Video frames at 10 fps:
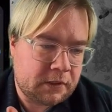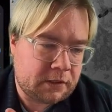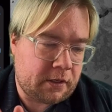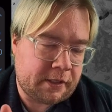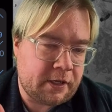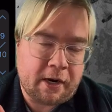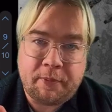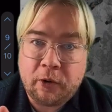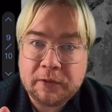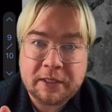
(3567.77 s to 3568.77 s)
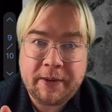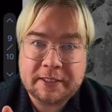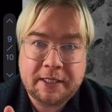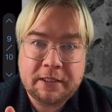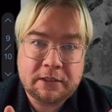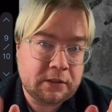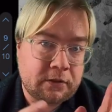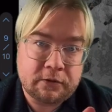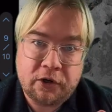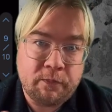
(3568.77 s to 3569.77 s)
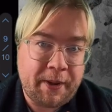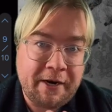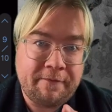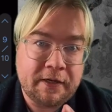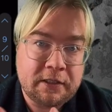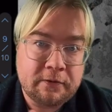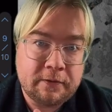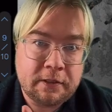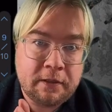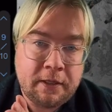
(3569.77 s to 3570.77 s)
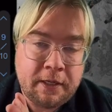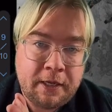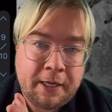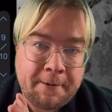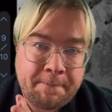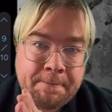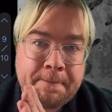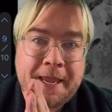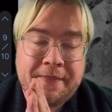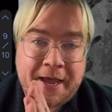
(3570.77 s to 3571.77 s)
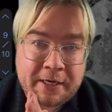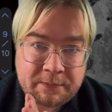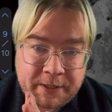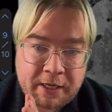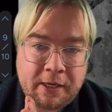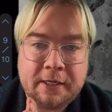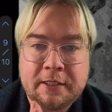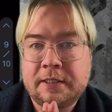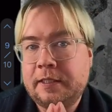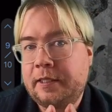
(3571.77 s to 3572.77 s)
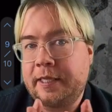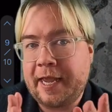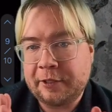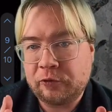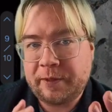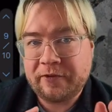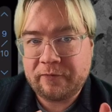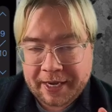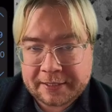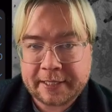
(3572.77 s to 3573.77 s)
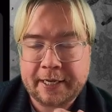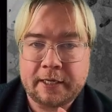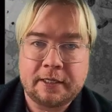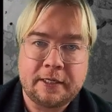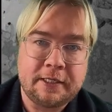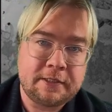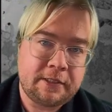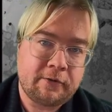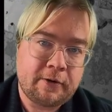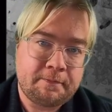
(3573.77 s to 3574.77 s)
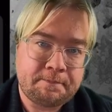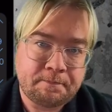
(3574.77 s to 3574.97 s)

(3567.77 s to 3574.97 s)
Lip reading: it's not opposed to mixing. It's just there's no benefit to it. And that is because the entropy of mixing is 0.